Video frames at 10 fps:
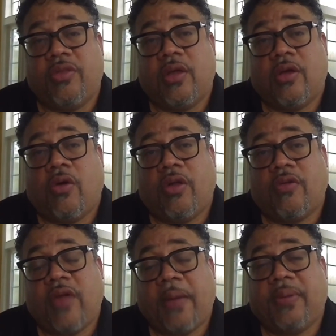or the
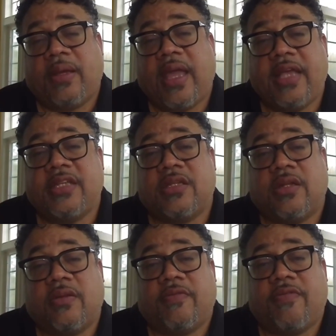replication of
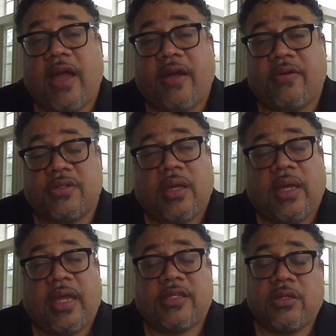the virus.
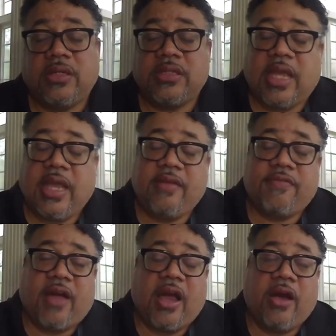And so these
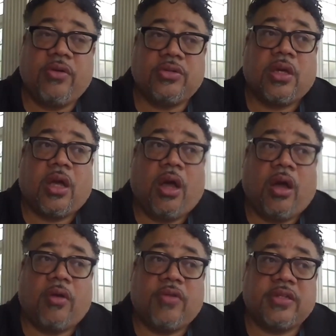antivirals,
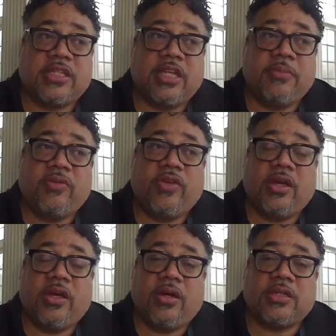
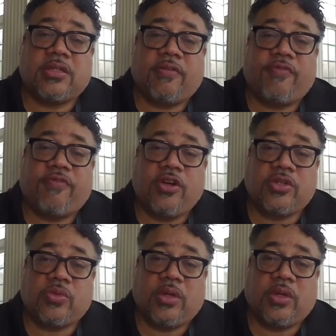Remdesivir is the first
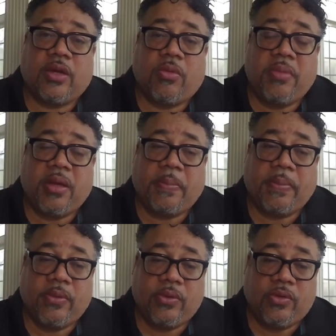one that will be
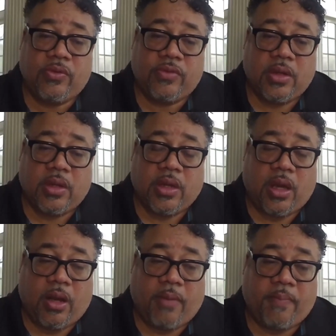approved
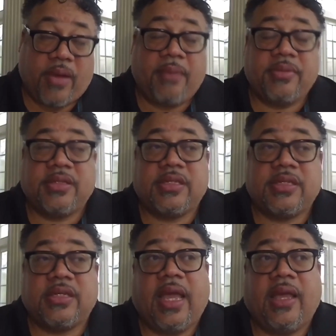probably
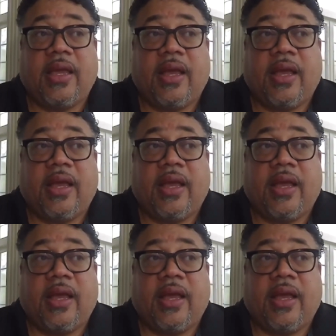today.